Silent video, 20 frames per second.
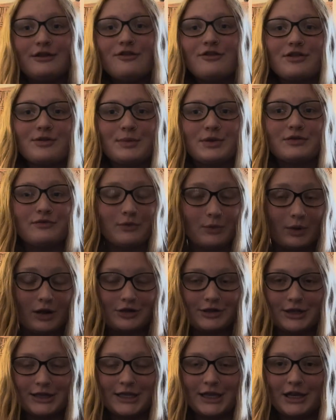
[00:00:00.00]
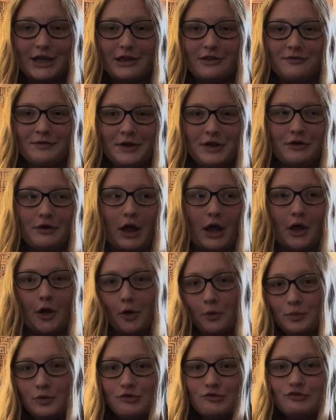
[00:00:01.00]
you so much for watching today's video. I
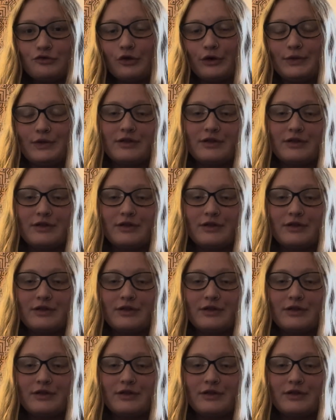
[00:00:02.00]
hope you enjoyed